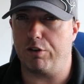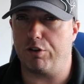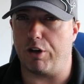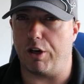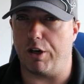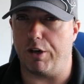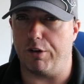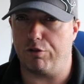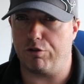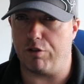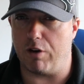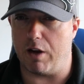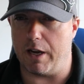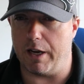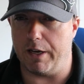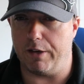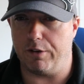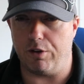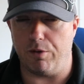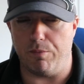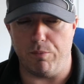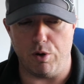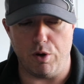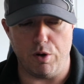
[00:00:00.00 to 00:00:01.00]
start
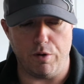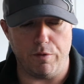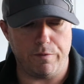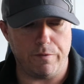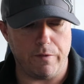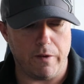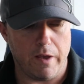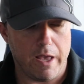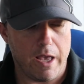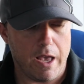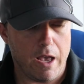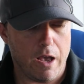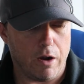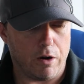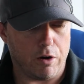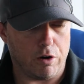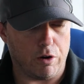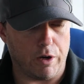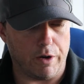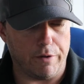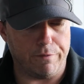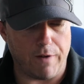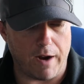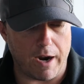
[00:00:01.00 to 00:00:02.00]
trying to move
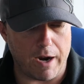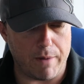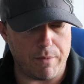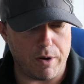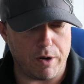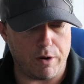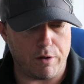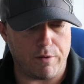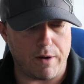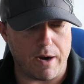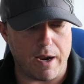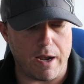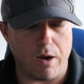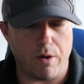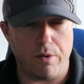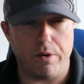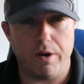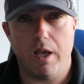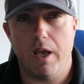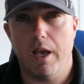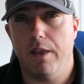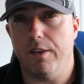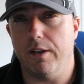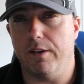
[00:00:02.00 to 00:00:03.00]
her environment
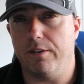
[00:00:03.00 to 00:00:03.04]
around.